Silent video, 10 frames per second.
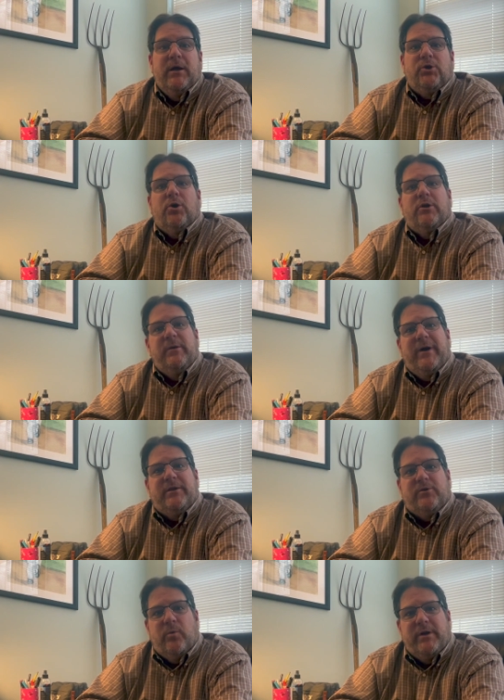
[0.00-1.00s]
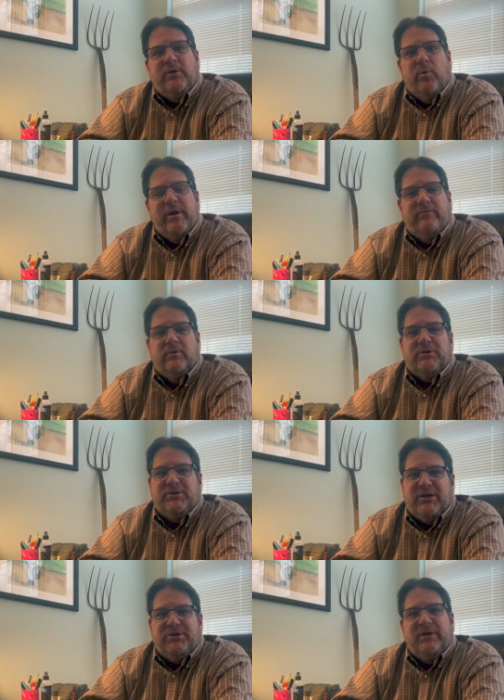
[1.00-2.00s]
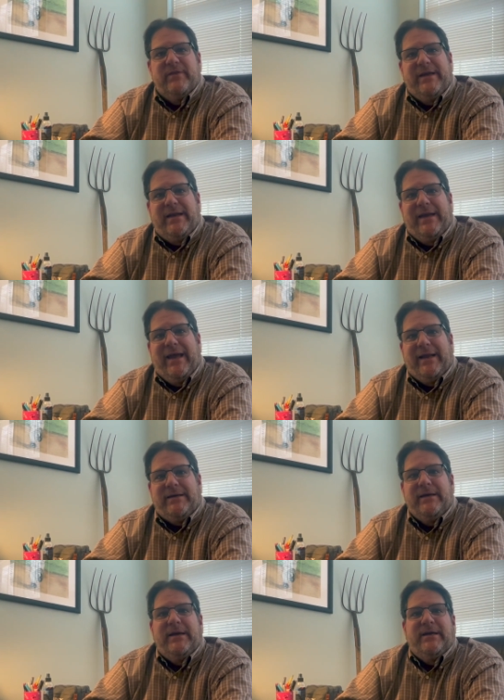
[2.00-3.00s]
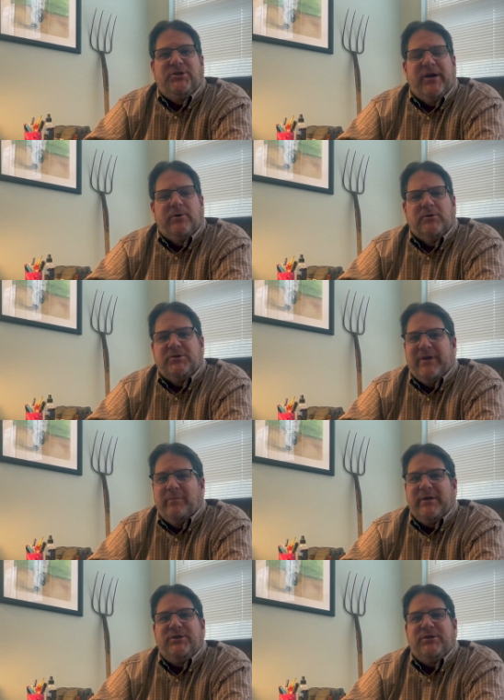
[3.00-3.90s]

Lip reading: talk to you about the 2024 session of the Indiana General Assembly.